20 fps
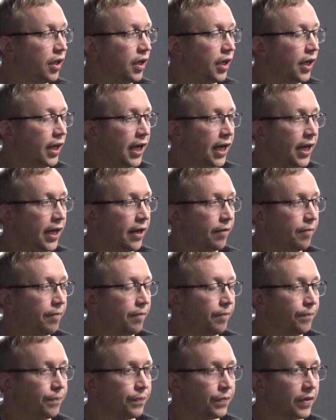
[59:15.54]
I
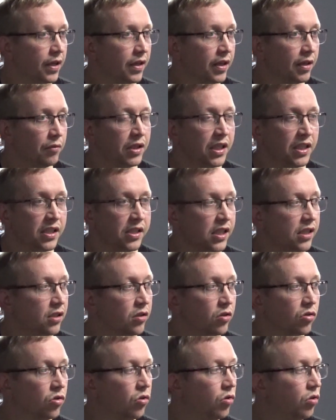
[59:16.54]
think we
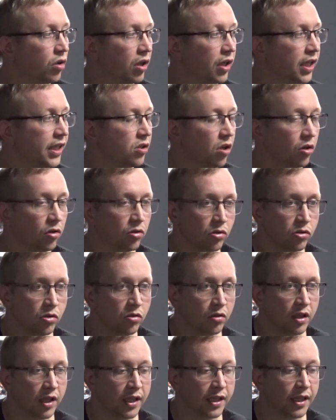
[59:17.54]
conceded a corner late on or
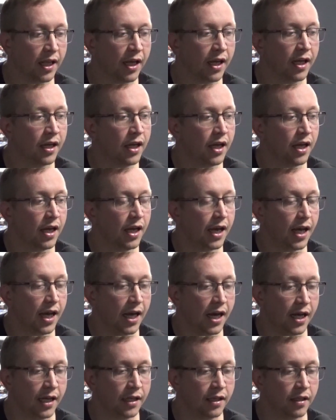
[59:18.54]
something like that.
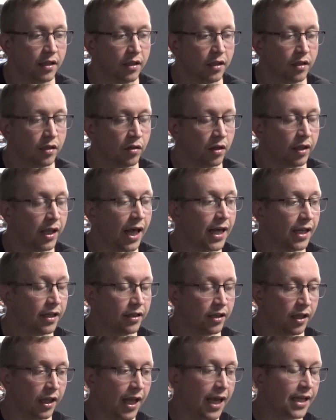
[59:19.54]
And the
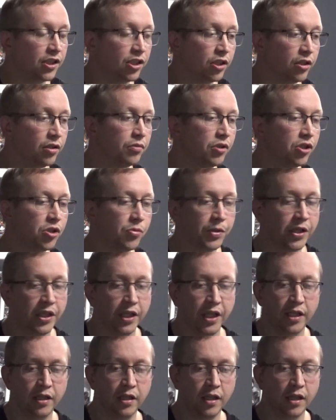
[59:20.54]
legend was
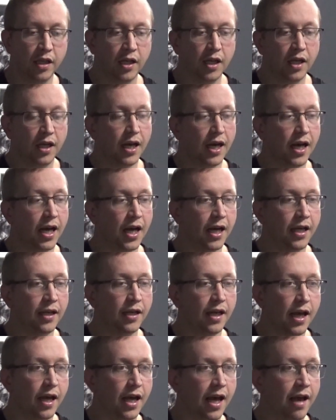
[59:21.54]
speaking,
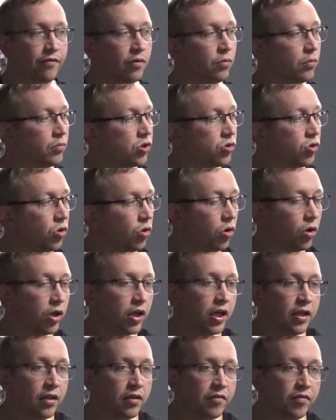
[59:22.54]
and everyone was
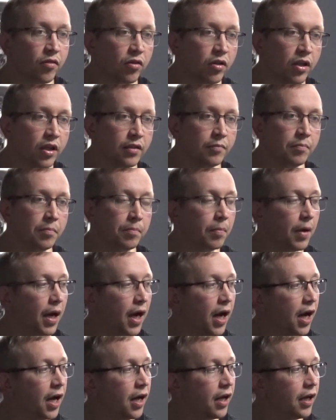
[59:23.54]
talking in the fucking
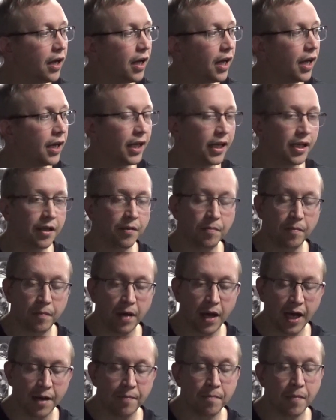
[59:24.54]
bar. And like,
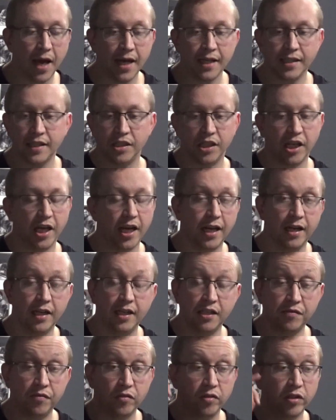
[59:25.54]
I met a
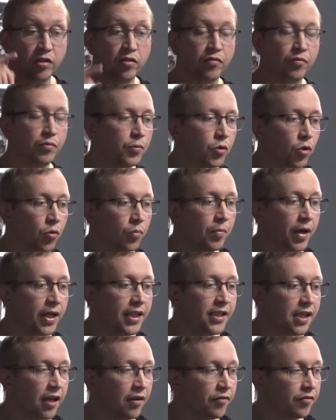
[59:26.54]
journalist, funny enough, and we become
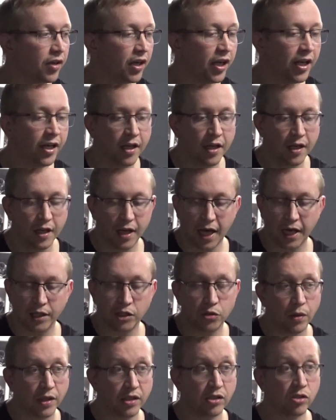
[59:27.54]
mates after it. I
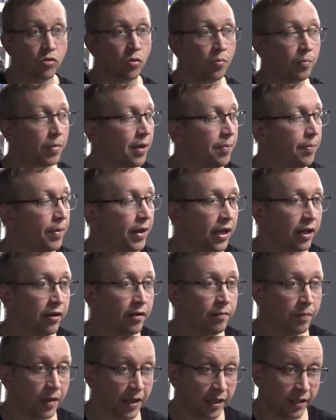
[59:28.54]
just went and stood by a
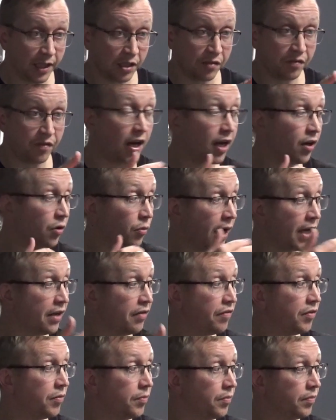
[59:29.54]
pillar, like this far away
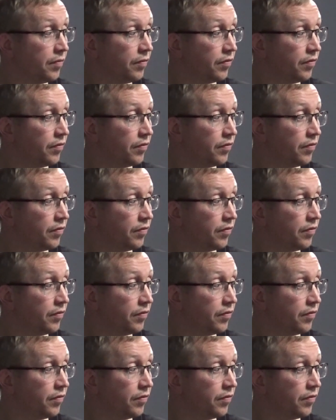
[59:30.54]
from